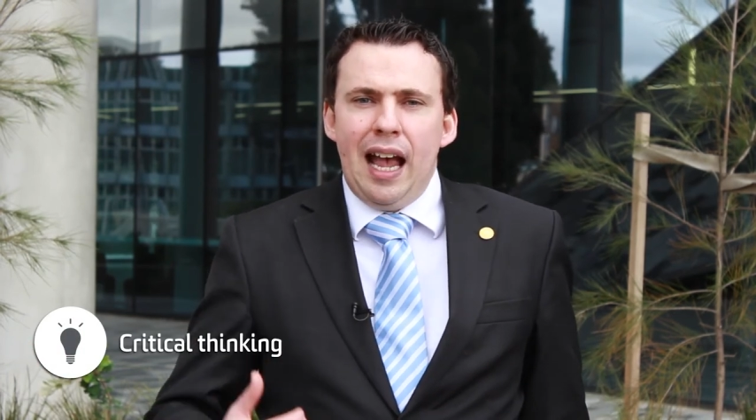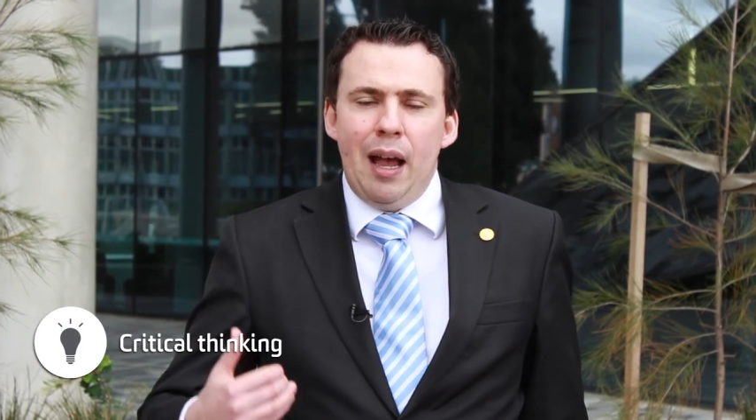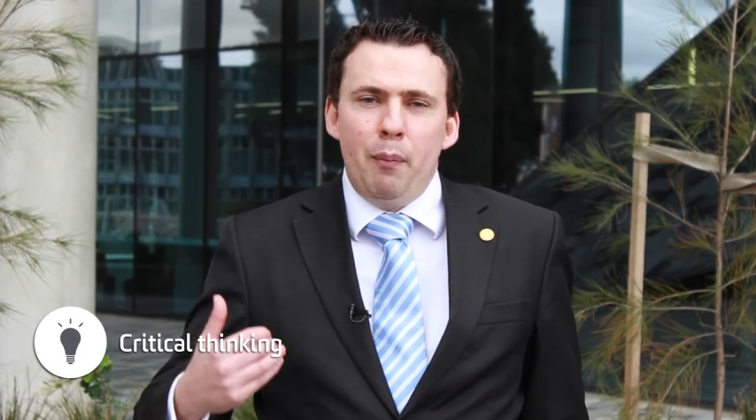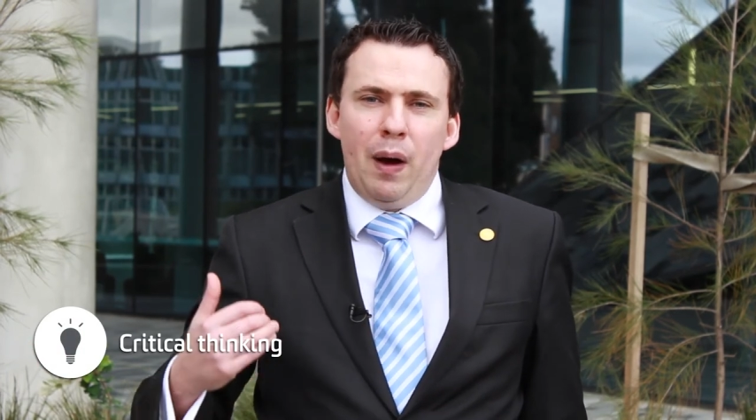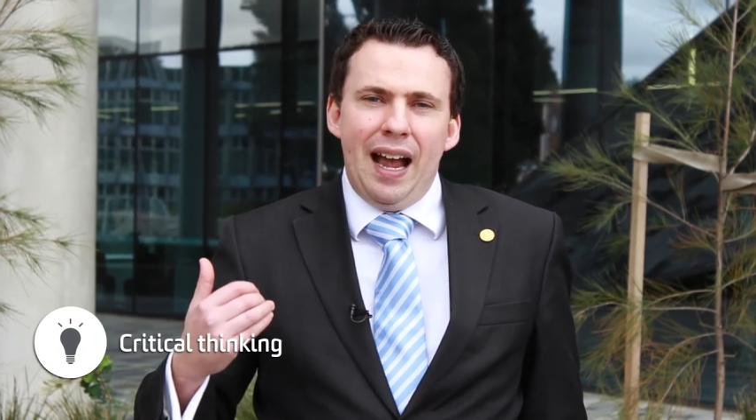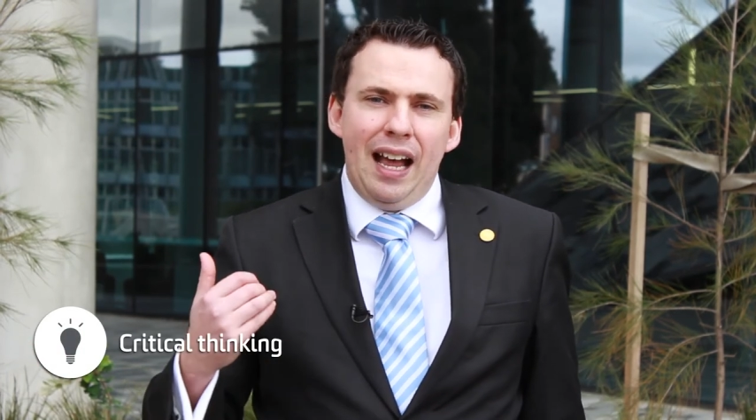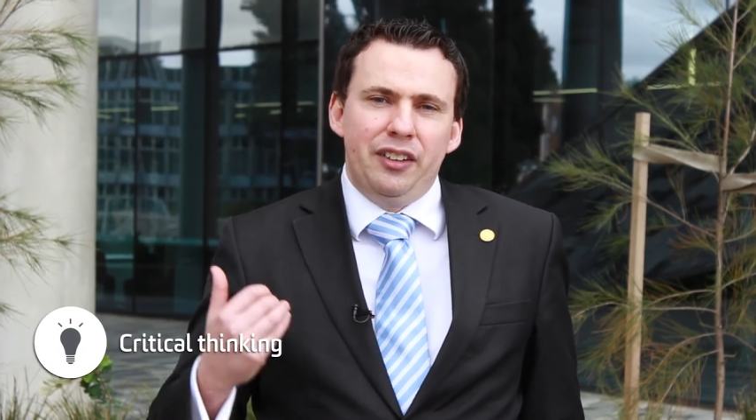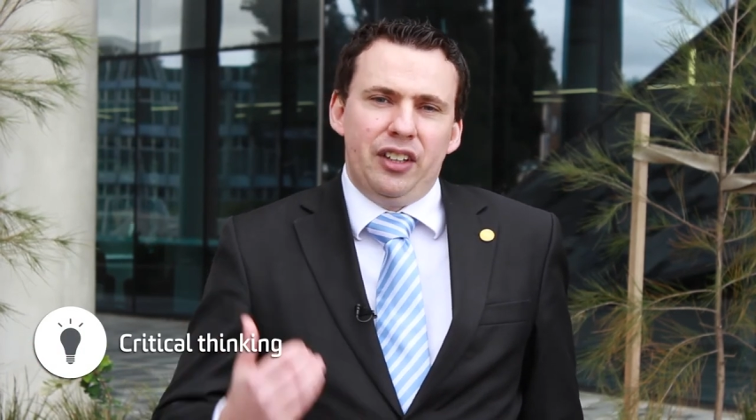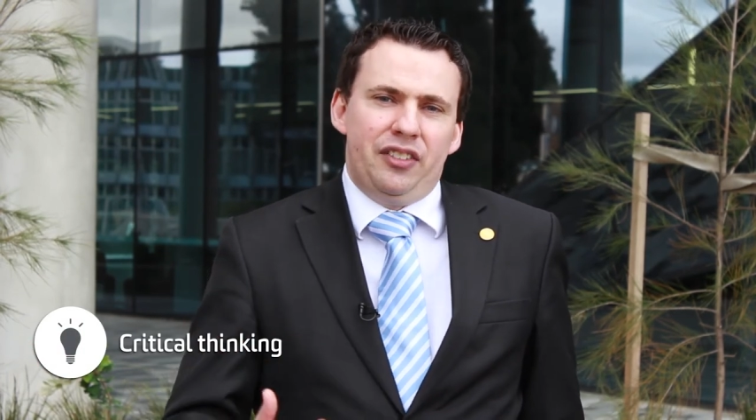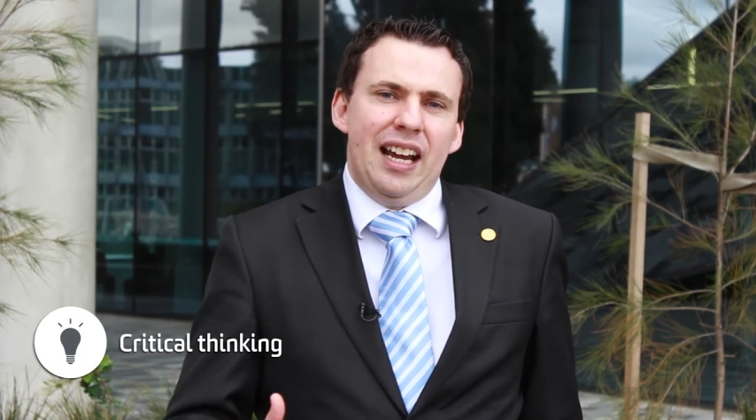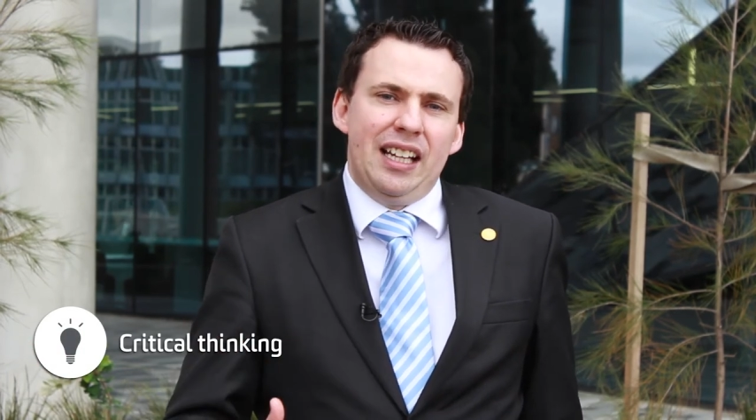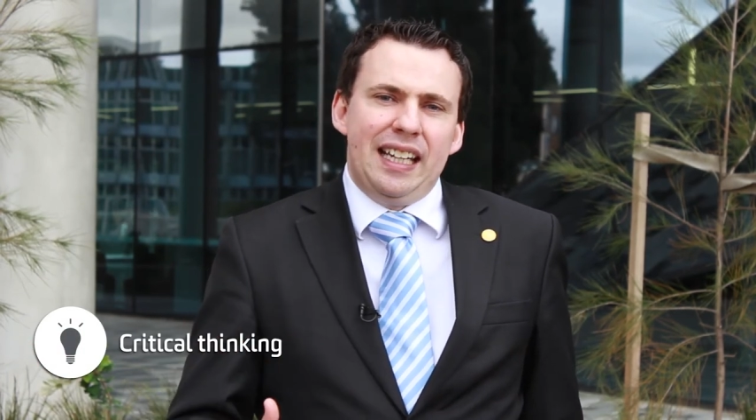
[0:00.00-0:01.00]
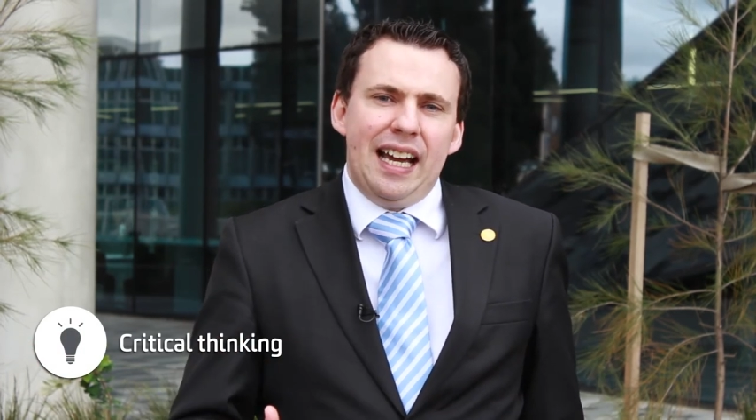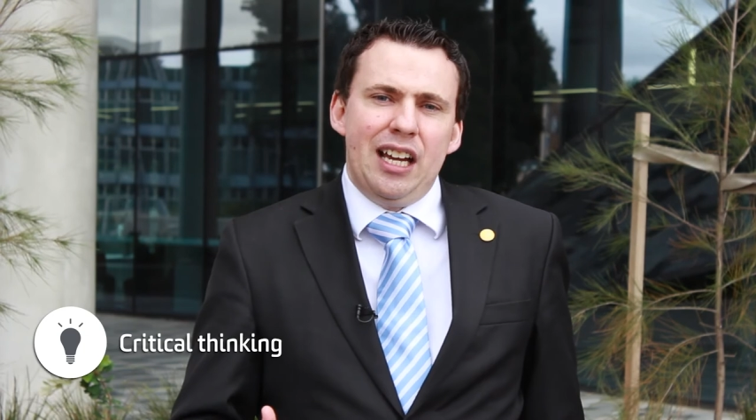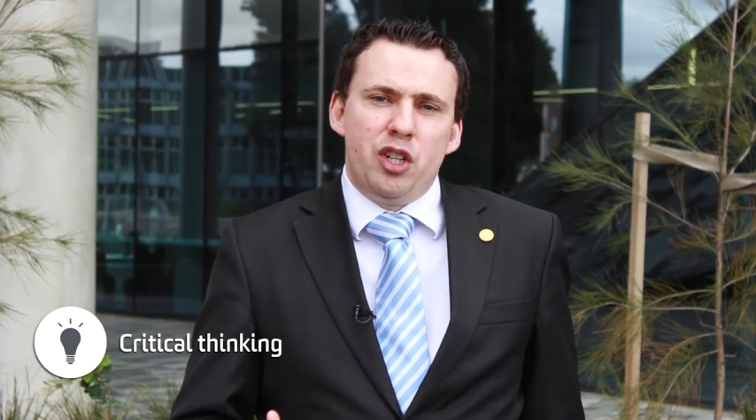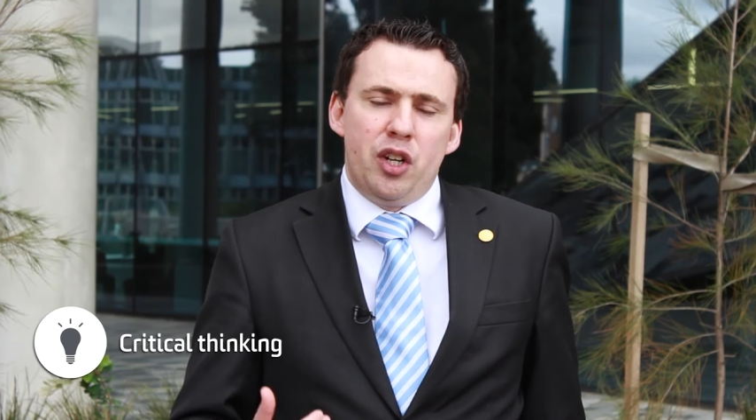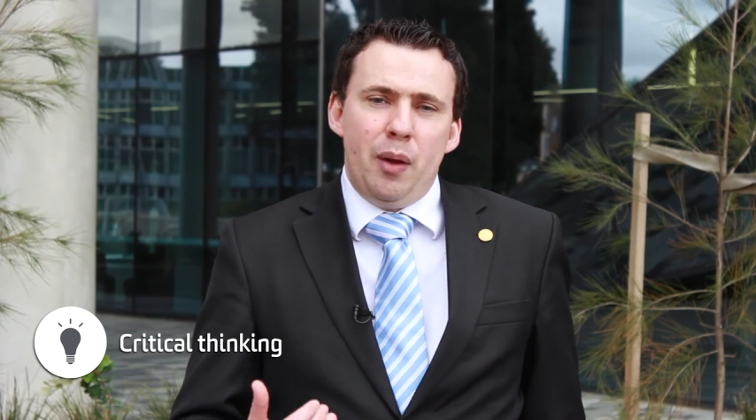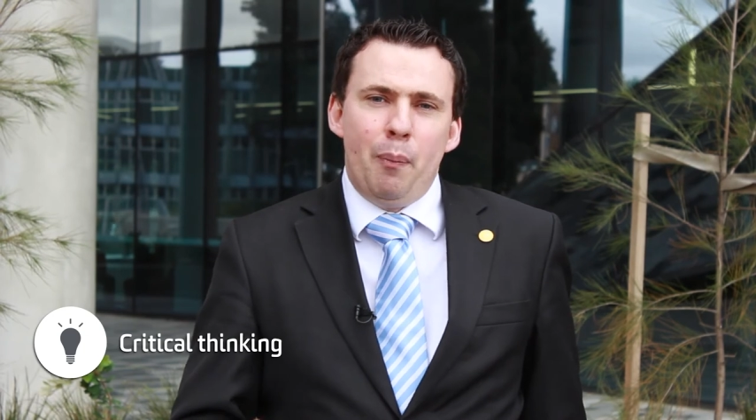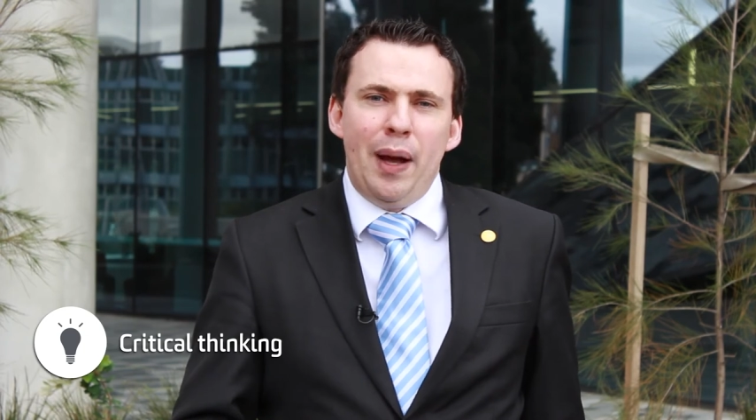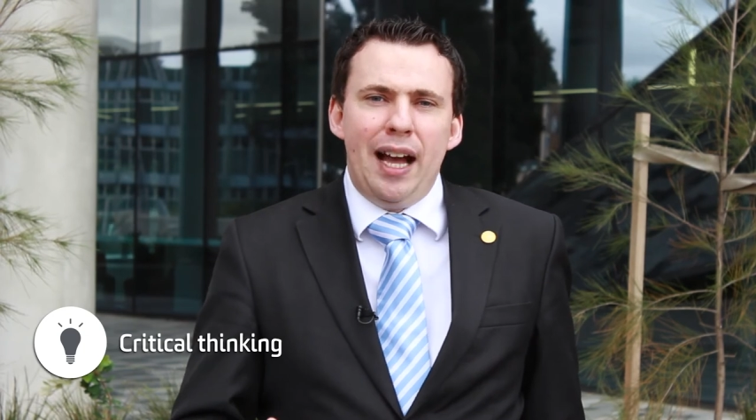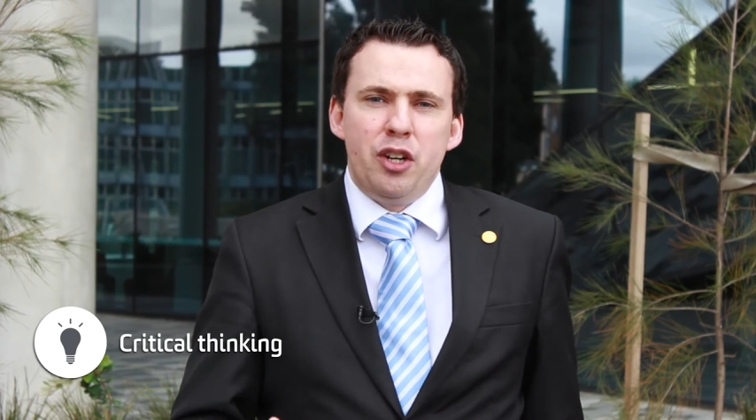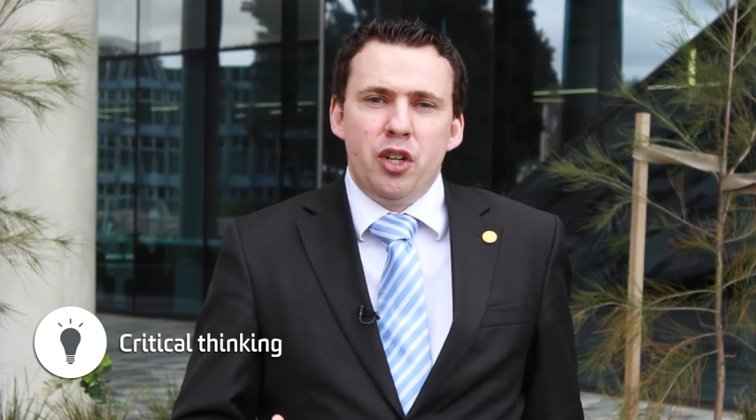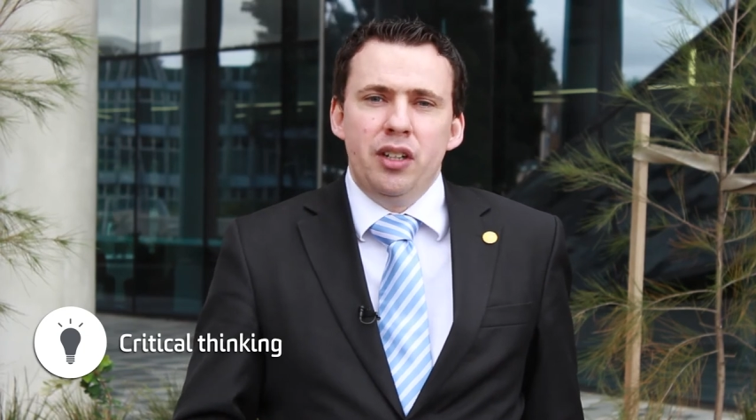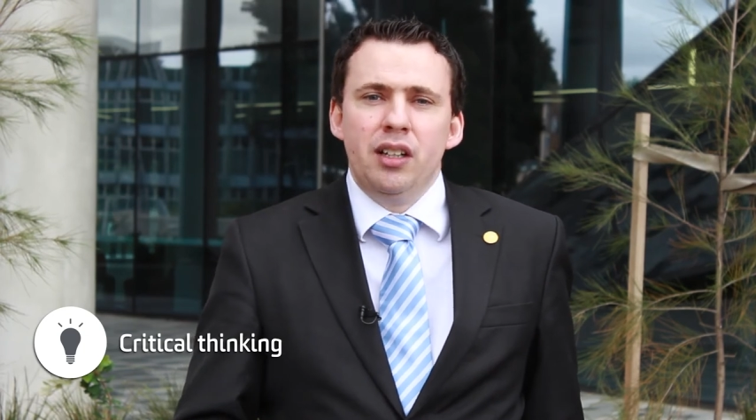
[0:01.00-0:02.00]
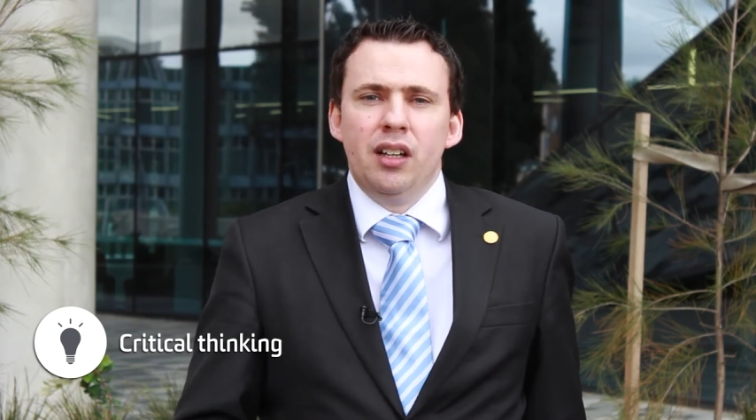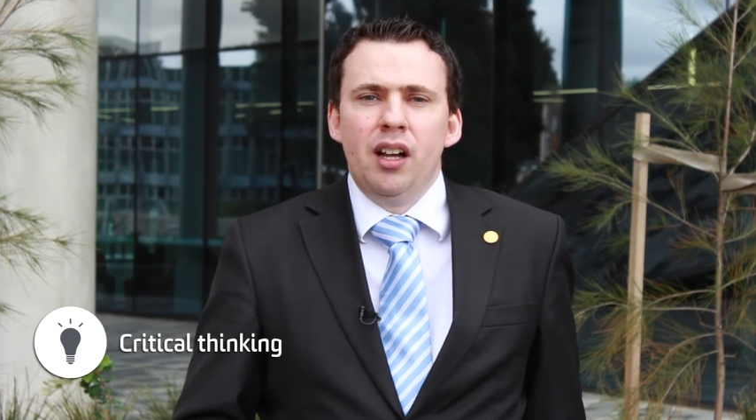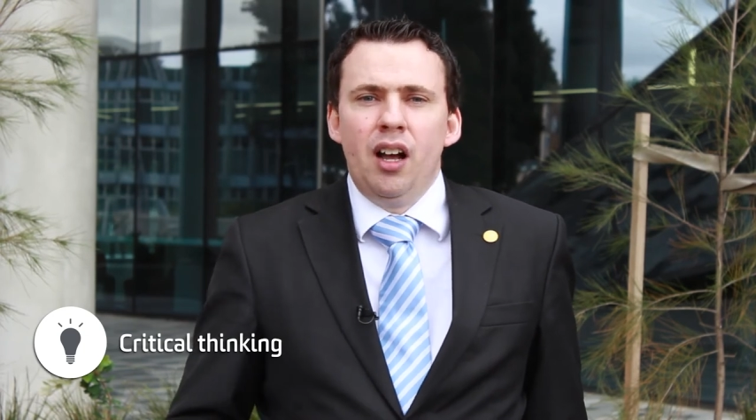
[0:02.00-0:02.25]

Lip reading: and my dedication and passion,